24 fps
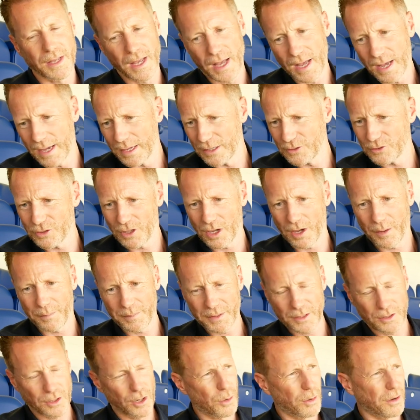Yeah, it's,
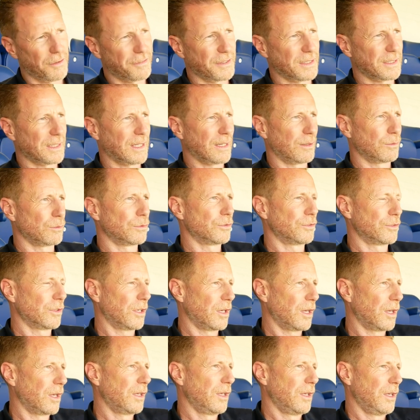you know, I think that was
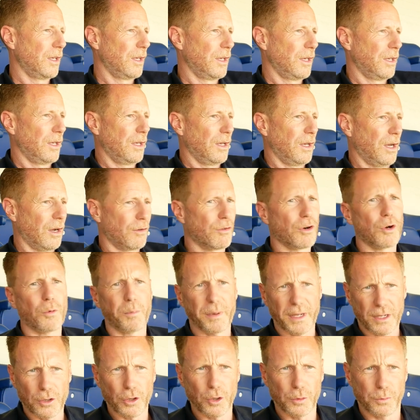a real
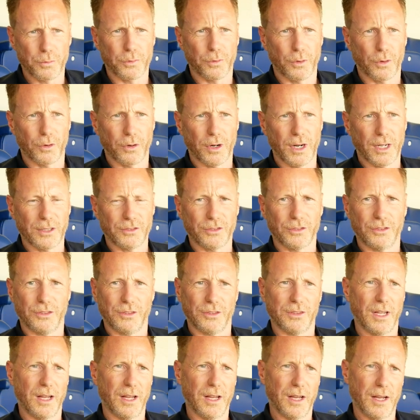big coup for us.